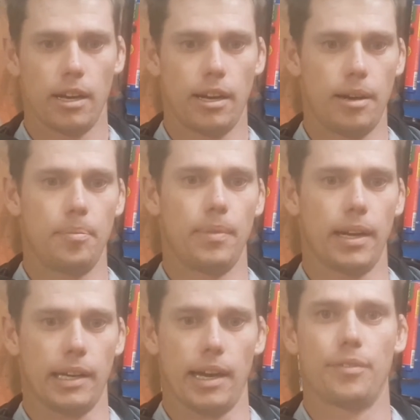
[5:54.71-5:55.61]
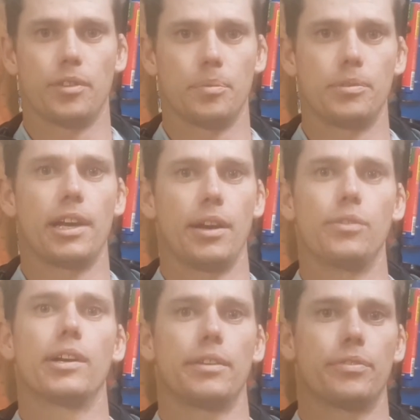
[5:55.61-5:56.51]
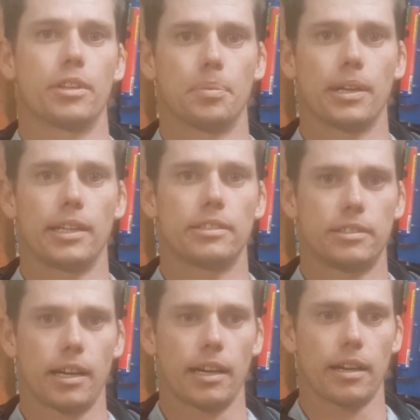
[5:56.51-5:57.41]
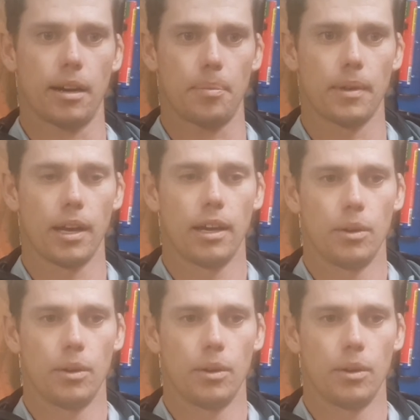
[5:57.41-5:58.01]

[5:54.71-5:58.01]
And have them there ready for the plant to take up.